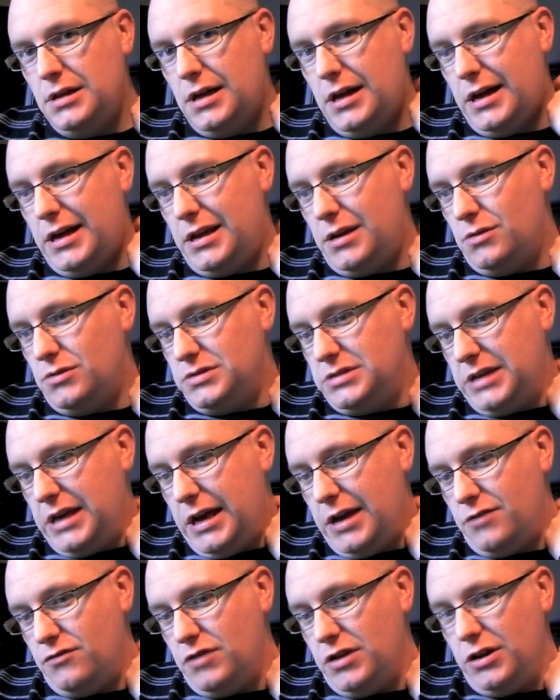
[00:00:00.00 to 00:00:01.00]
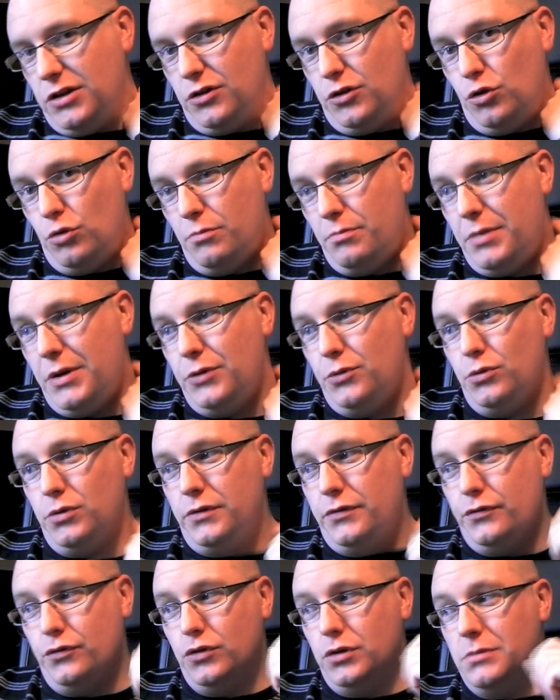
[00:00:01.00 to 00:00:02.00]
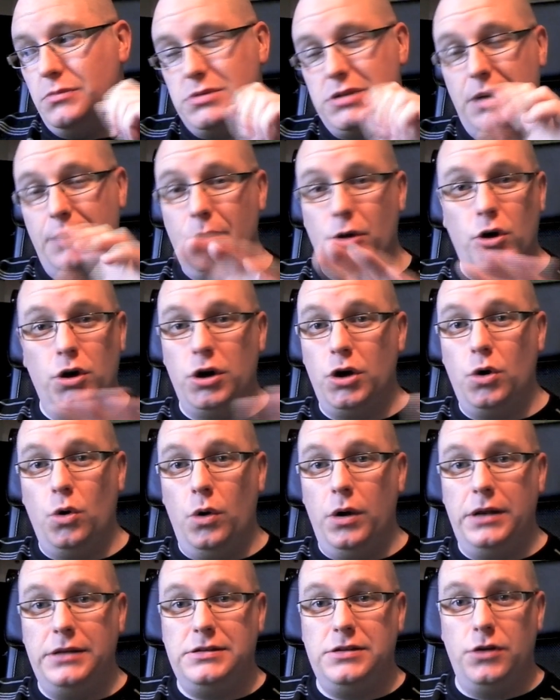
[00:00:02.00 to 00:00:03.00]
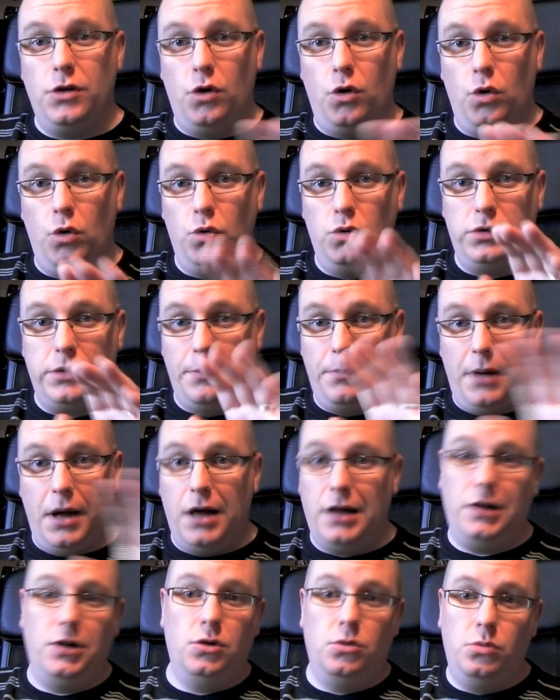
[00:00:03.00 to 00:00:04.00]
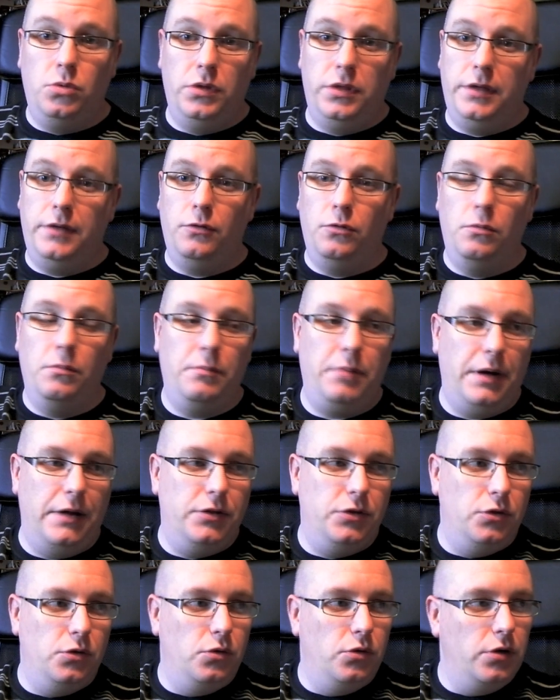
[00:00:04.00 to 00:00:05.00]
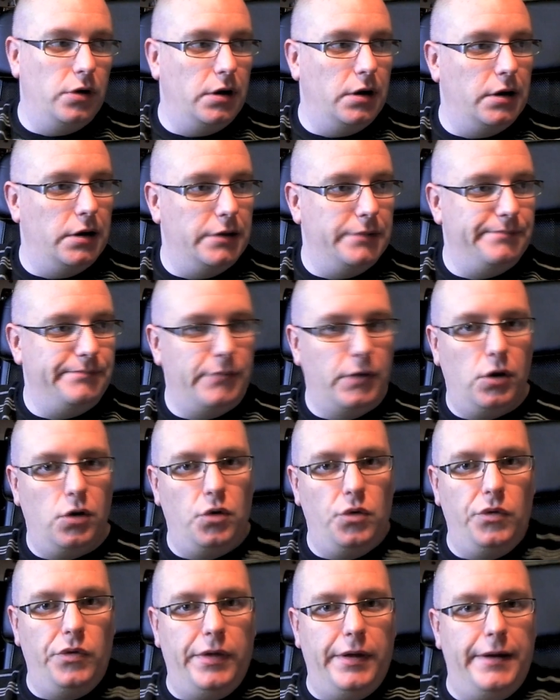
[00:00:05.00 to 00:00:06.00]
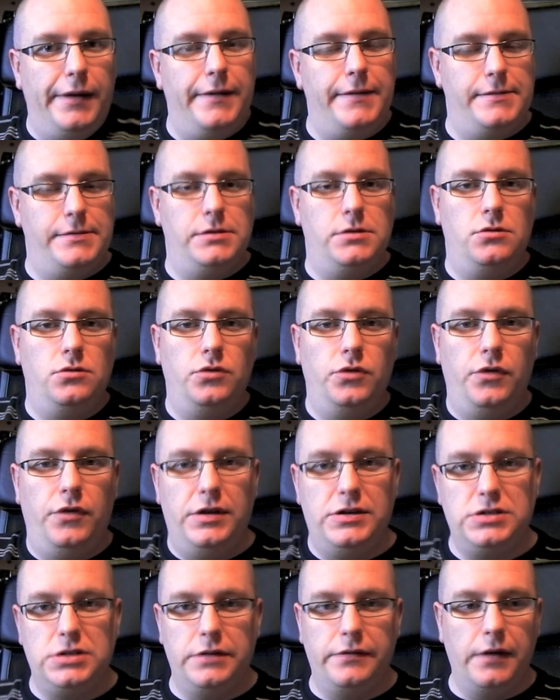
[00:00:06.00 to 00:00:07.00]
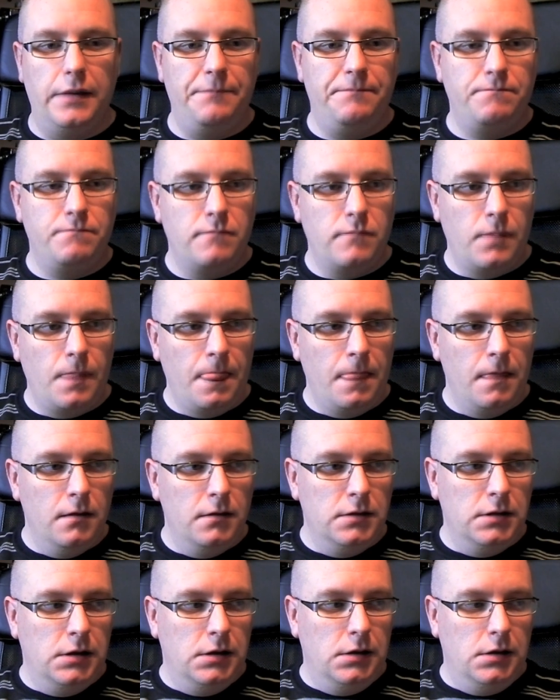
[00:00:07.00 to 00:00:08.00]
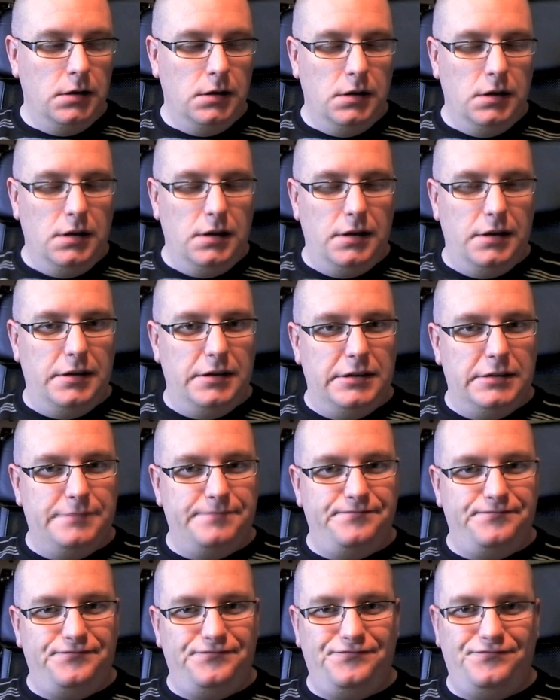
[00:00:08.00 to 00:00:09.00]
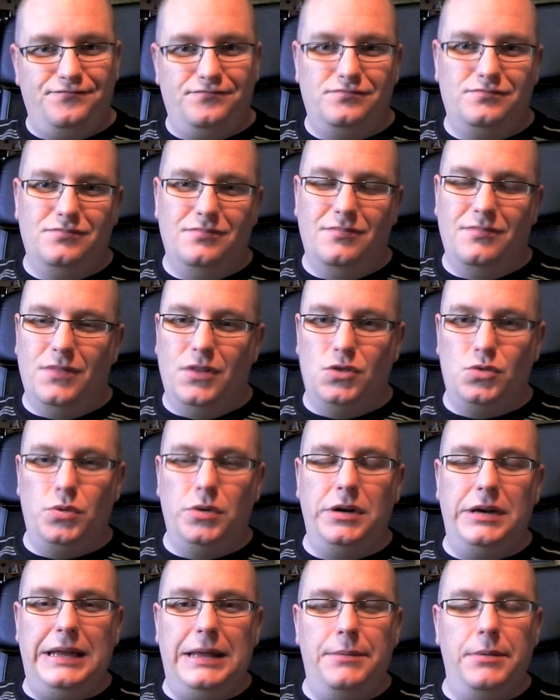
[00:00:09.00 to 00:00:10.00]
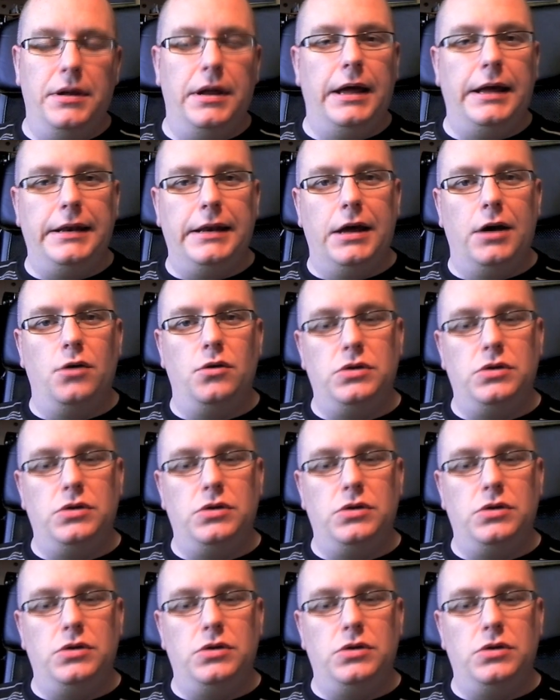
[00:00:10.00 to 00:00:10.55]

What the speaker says: And I was again reading on the Open Pandora forums, and I'm not going to go into the whole debacle with the Open Pandora and all that and all the rest of it. There's one on eBay right now.